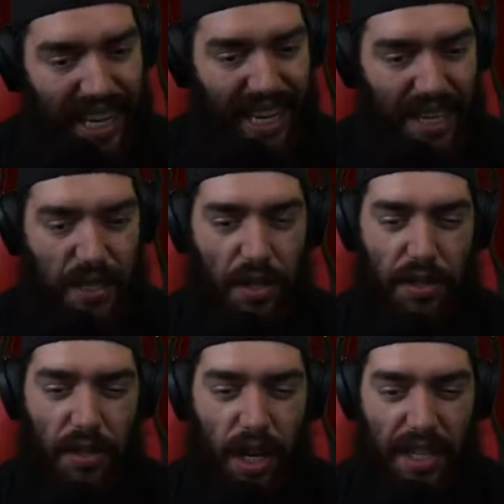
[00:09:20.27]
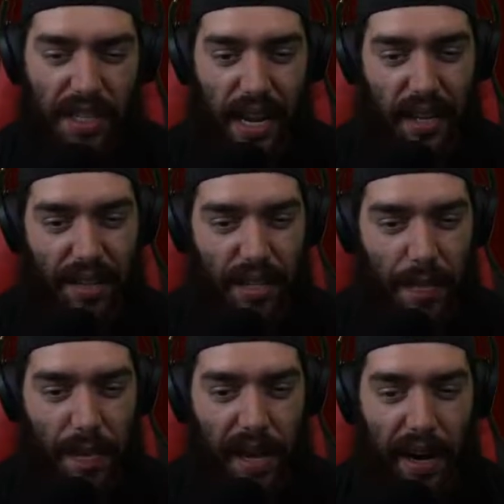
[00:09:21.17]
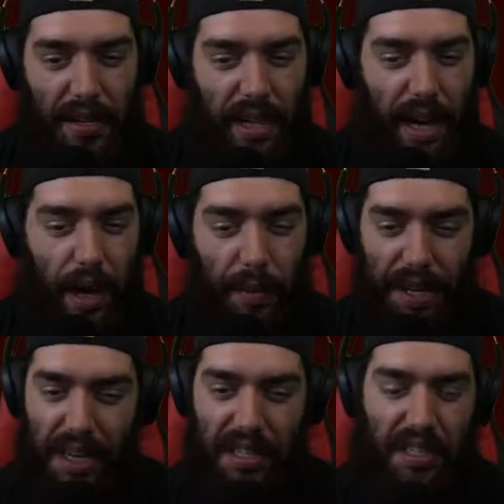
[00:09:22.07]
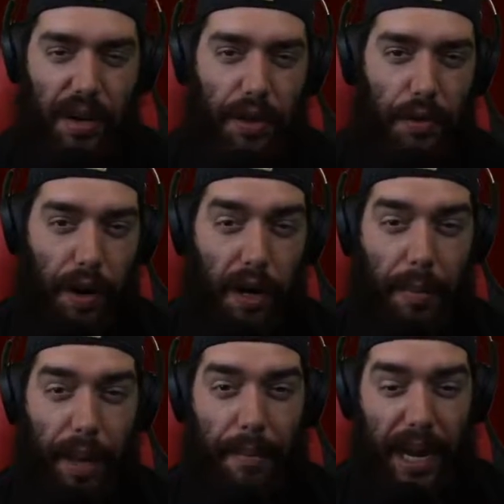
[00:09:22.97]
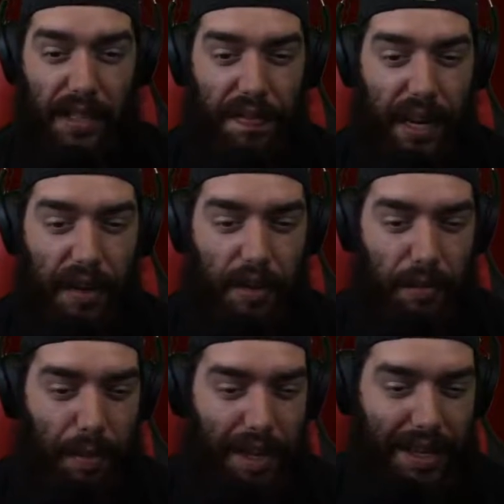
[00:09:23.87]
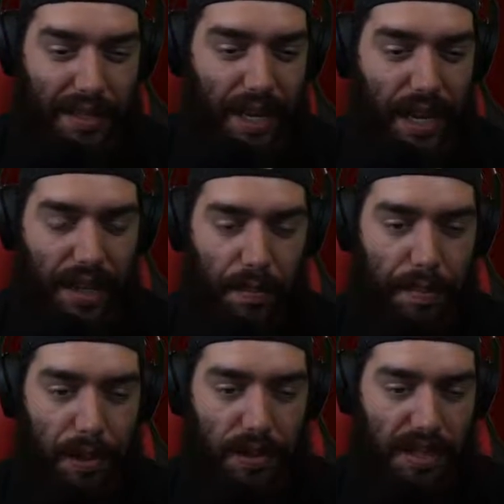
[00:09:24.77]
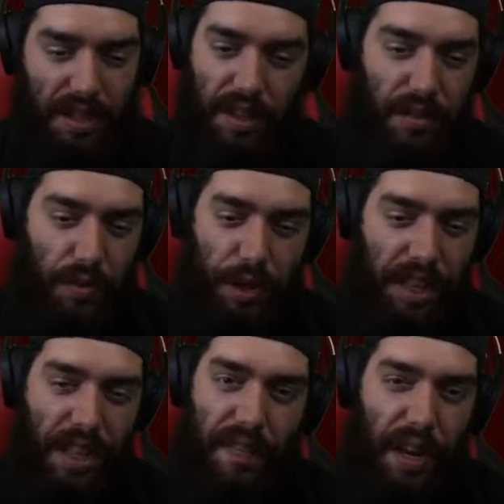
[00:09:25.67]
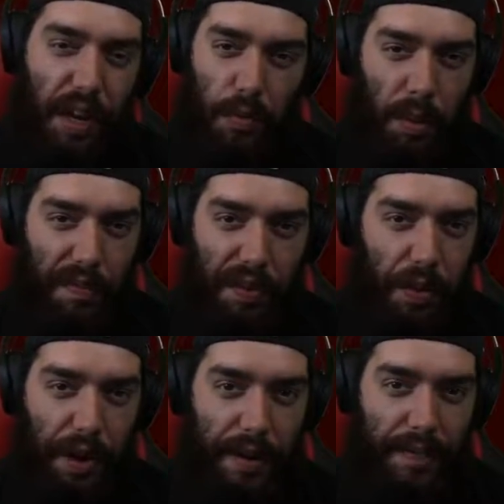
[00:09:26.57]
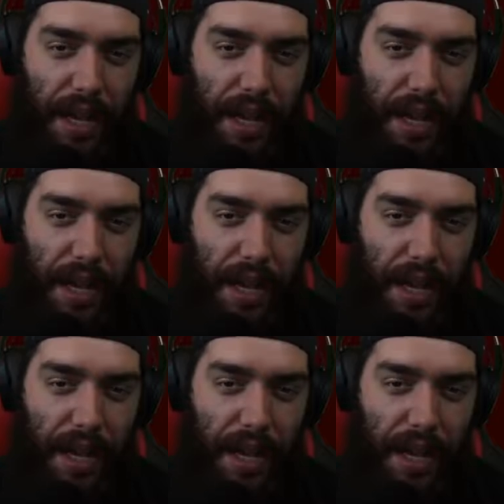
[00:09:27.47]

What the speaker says: And it's also not exactly the type of character that I would necessarily recommend magic finding with, because the build doesn't really leave any room for it,